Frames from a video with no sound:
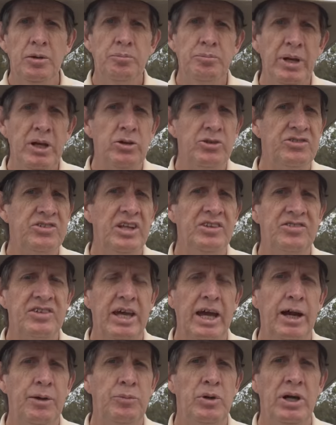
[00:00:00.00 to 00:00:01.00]
because this
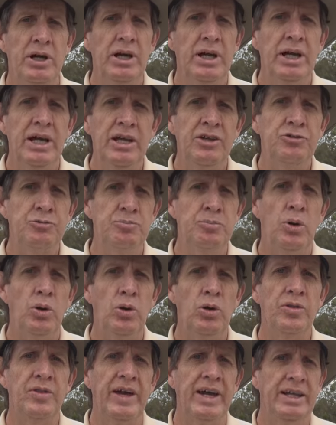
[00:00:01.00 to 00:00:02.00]
camera is
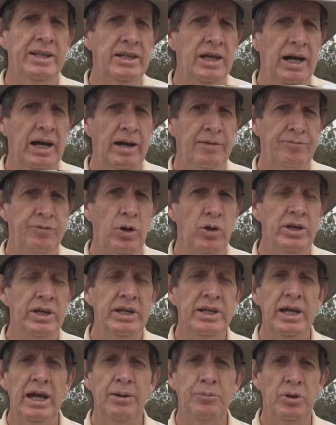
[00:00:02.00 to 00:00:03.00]
more than a
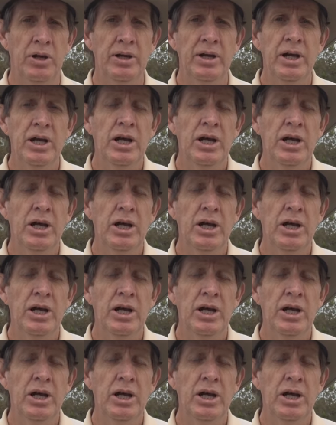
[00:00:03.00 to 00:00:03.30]
vlogging camera.